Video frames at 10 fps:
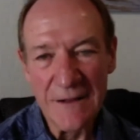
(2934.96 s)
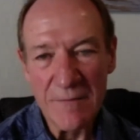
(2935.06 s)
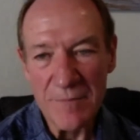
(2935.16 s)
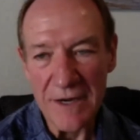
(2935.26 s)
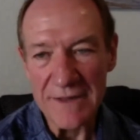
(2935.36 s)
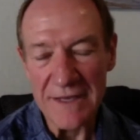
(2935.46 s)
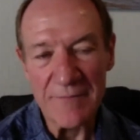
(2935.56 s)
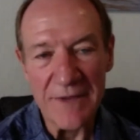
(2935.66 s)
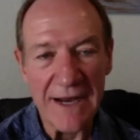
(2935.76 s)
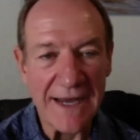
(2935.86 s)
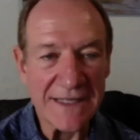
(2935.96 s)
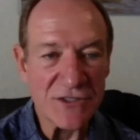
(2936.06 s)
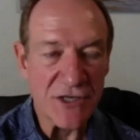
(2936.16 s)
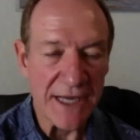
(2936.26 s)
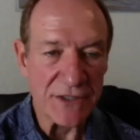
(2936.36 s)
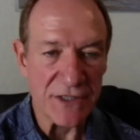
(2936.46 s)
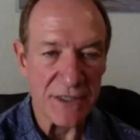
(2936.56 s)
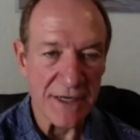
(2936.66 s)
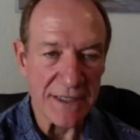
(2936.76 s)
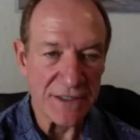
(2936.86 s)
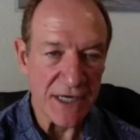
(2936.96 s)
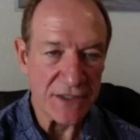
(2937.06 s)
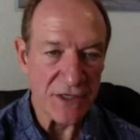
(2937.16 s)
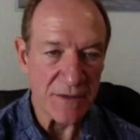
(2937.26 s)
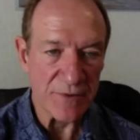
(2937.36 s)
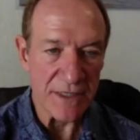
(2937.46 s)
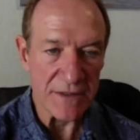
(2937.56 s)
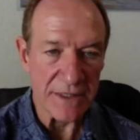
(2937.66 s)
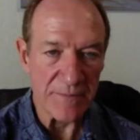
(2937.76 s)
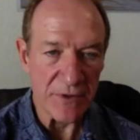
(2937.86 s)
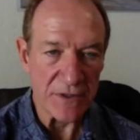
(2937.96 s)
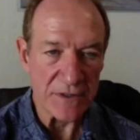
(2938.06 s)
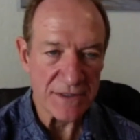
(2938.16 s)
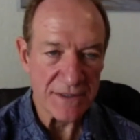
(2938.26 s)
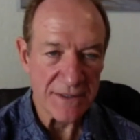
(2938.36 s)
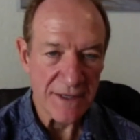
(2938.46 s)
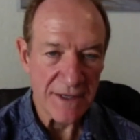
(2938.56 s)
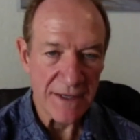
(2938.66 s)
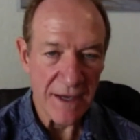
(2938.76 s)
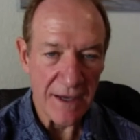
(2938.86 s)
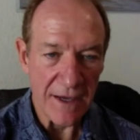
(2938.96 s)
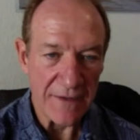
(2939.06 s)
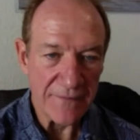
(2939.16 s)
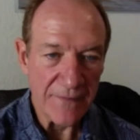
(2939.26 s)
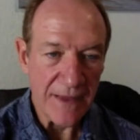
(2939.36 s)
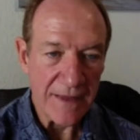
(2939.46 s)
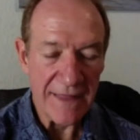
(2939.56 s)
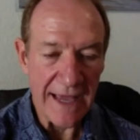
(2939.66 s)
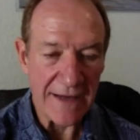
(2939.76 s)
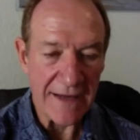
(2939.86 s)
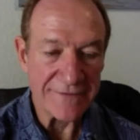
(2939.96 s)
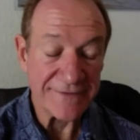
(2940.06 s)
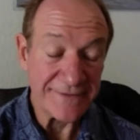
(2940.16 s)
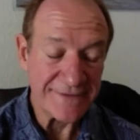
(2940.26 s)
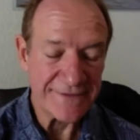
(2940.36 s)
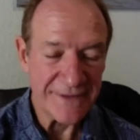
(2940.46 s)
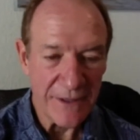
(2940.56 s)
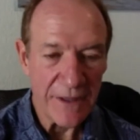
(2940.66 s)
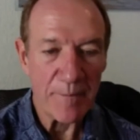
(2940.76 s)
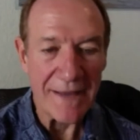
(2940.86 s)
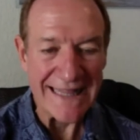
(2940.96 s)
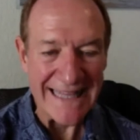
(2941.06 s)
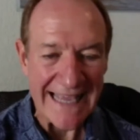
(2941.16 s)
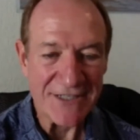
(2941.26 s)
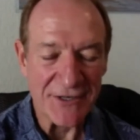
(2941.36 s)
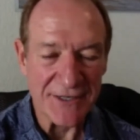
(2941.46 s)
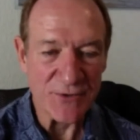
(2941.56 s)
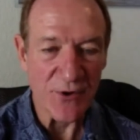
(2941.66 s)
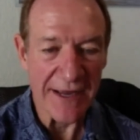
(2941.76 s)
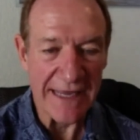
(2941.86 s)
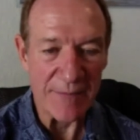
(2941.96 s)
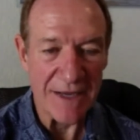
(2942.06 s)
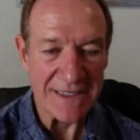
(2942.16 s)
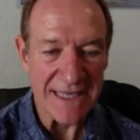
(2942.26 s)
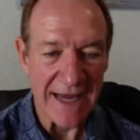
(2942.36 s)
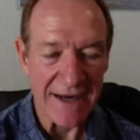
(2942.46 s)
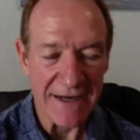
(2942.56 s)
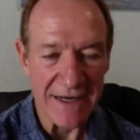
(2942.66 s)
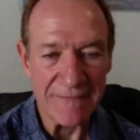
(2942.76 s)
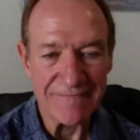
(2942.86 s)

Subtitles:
But it didn't mean I didn't change it. I didn't change it completely, because that and meditation is where I keep my sanity.